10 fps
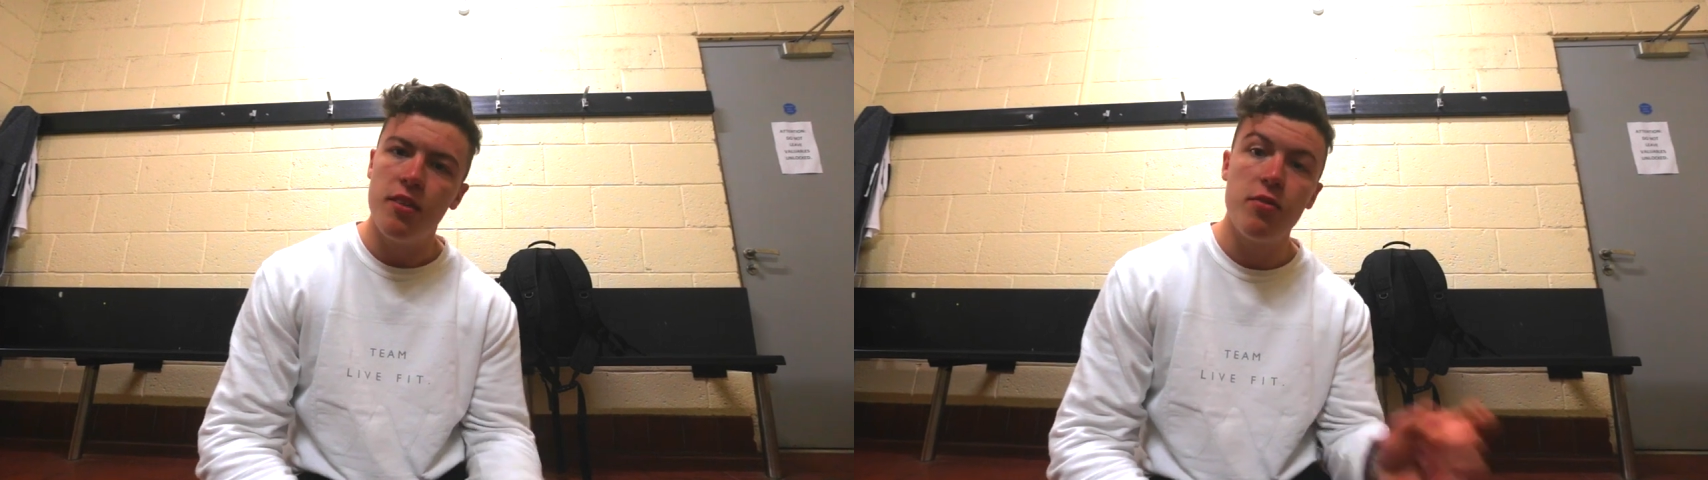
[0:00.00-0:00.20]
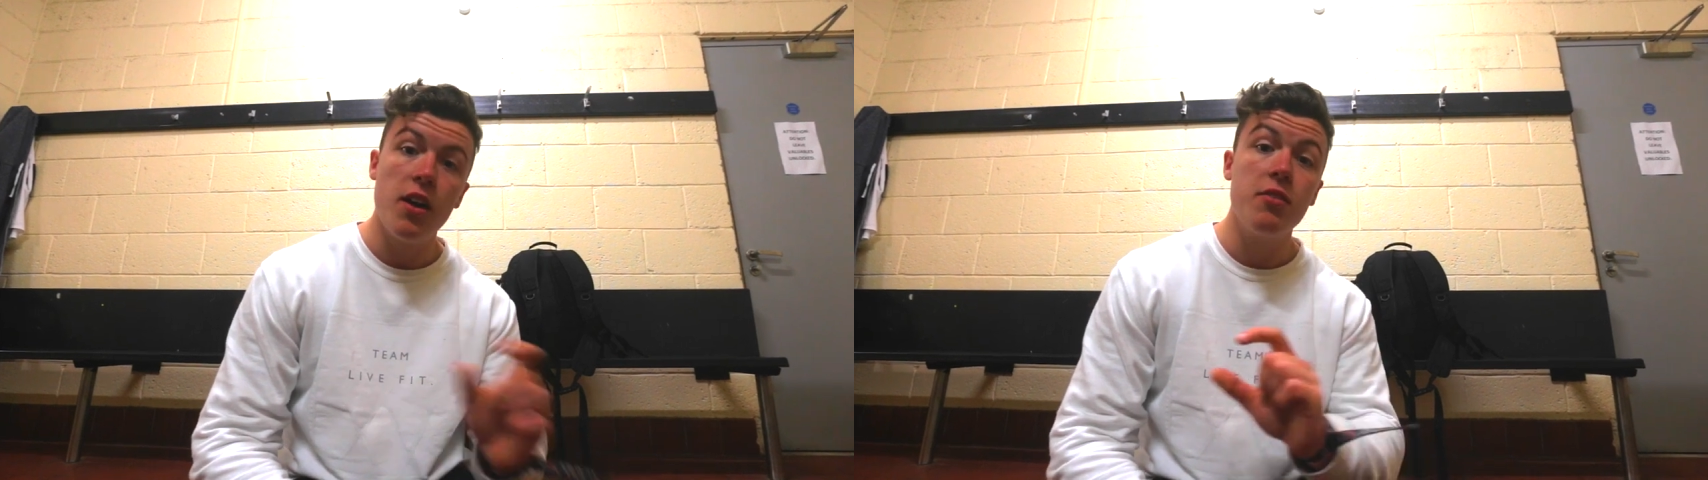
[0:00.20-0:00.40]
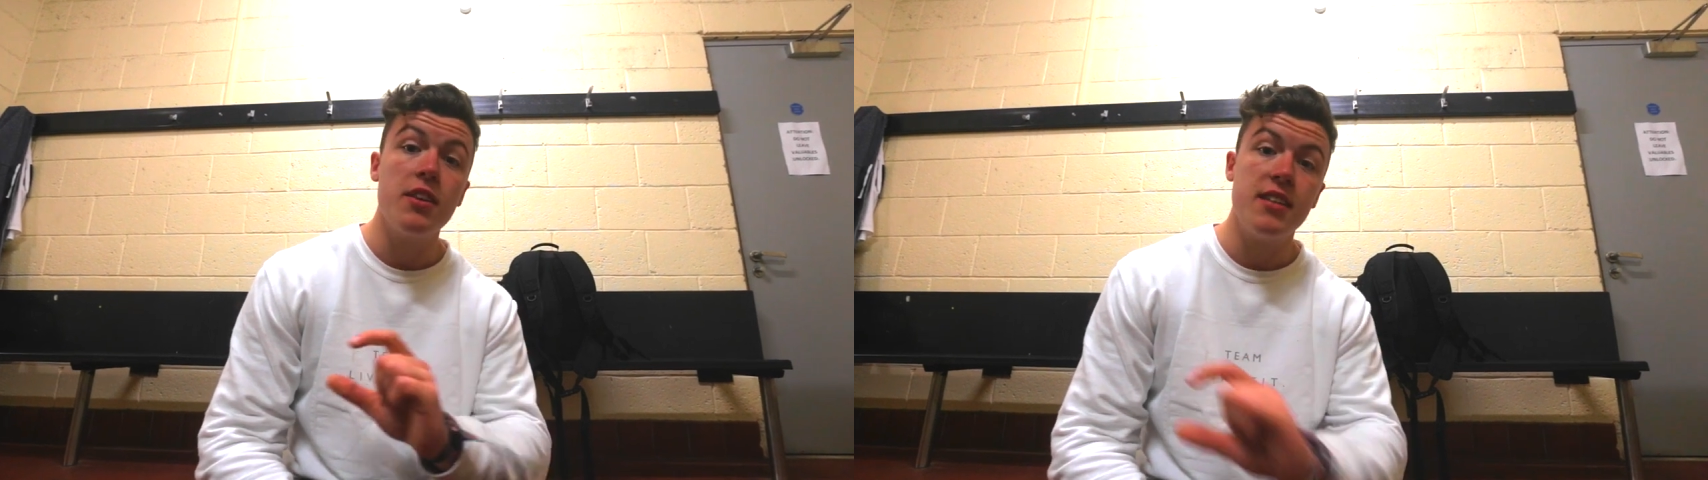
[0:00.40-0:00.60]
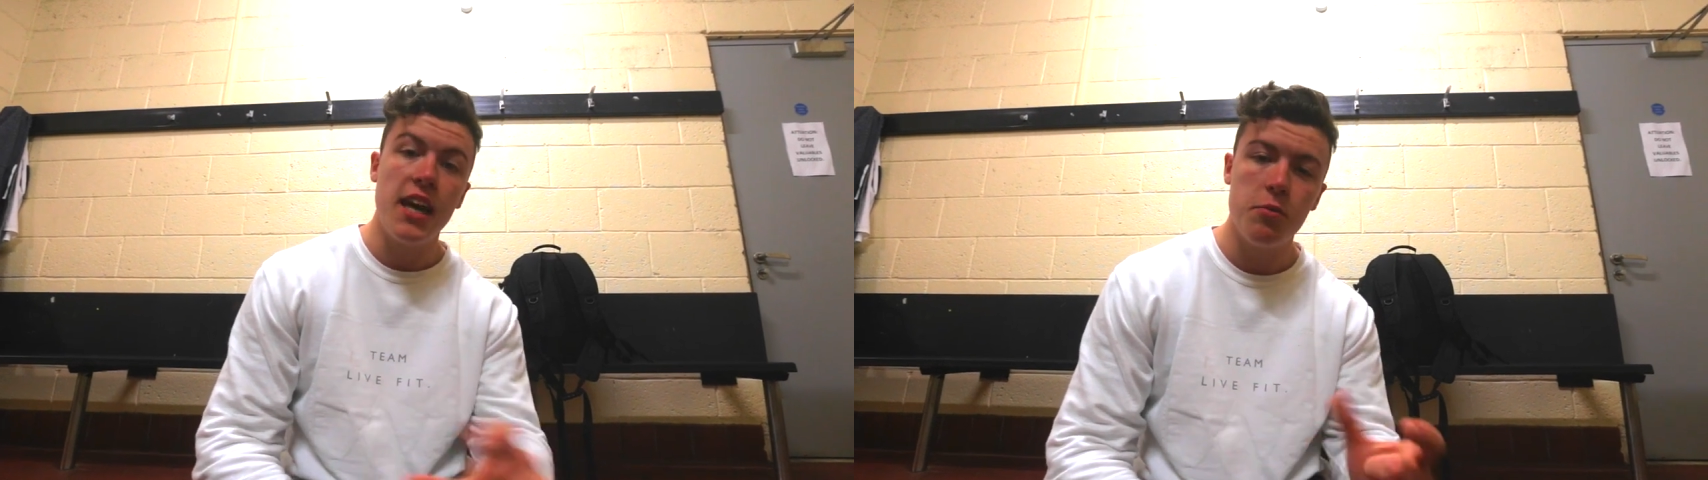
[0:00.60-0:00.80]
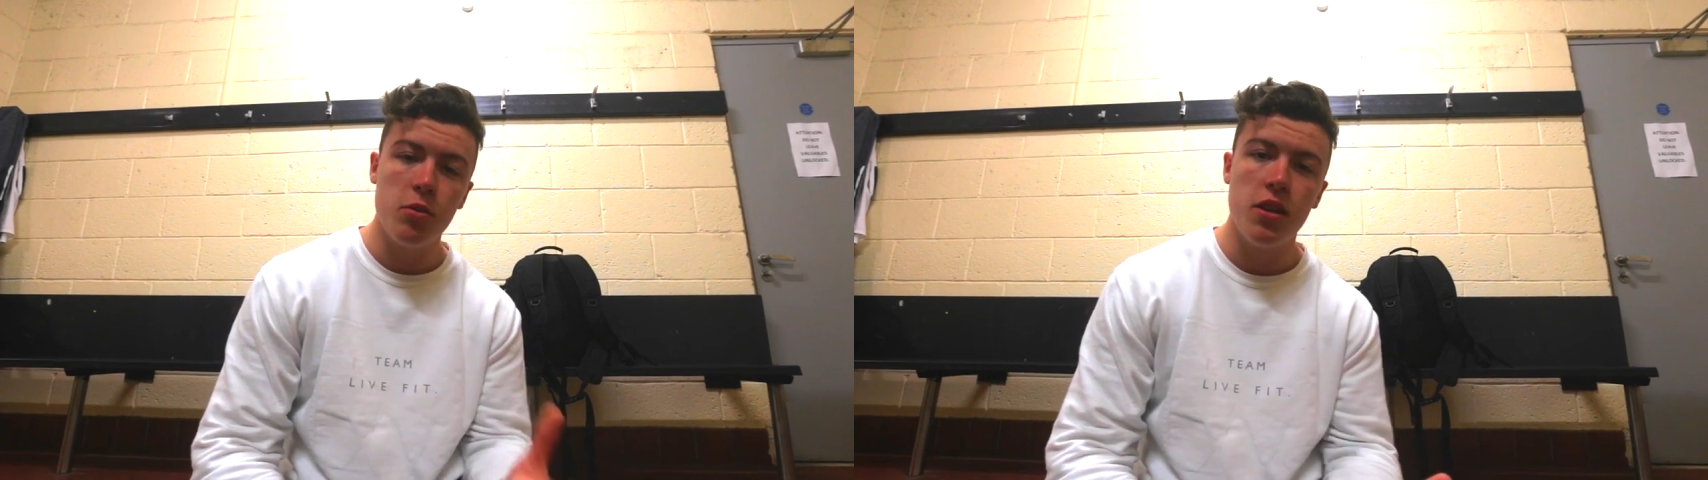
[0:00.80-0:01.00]
and for every
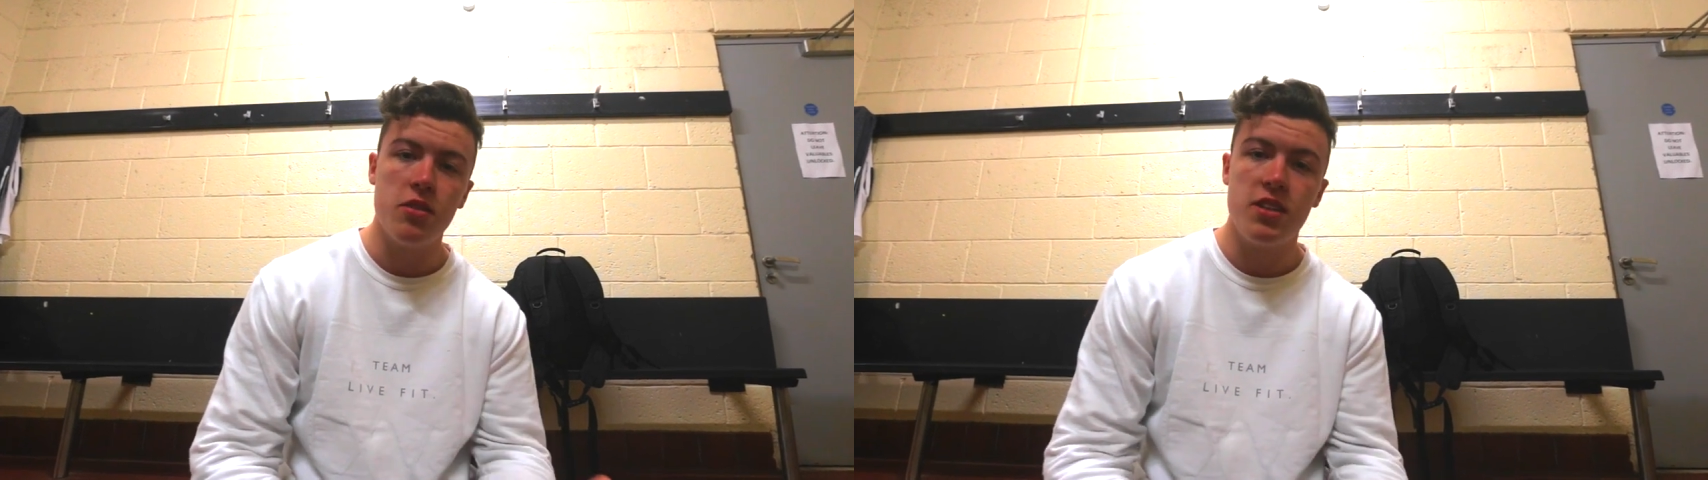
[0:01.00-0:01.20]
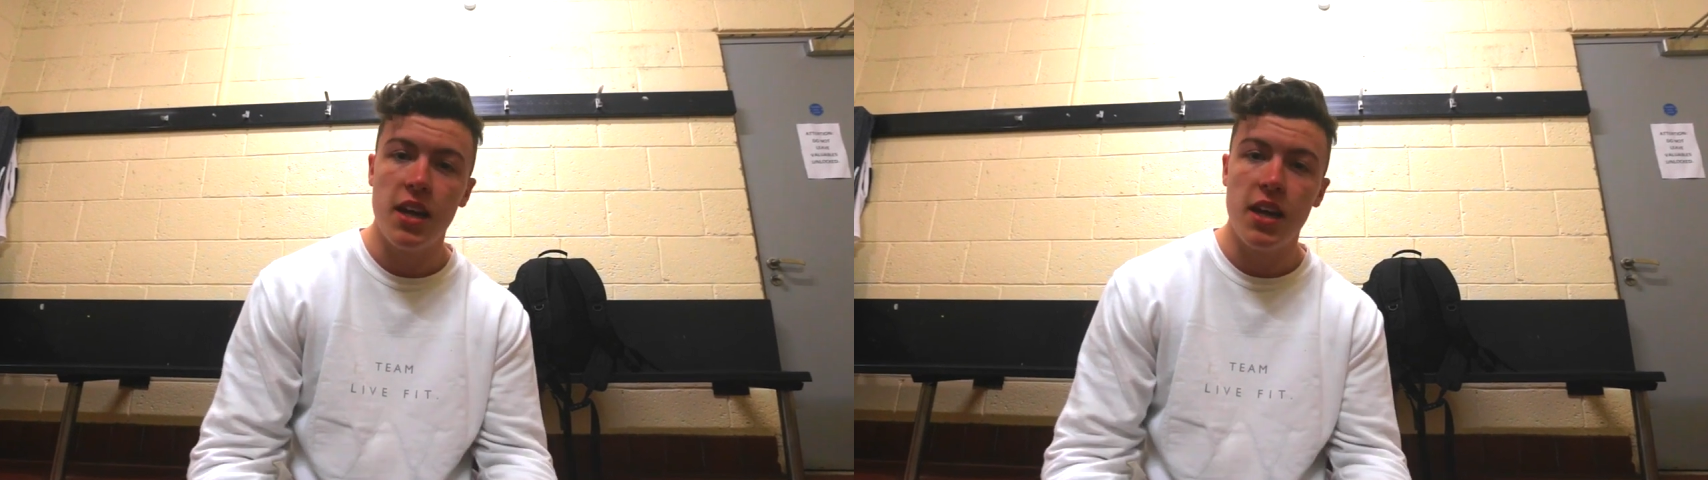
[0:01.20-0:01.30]
10 burritos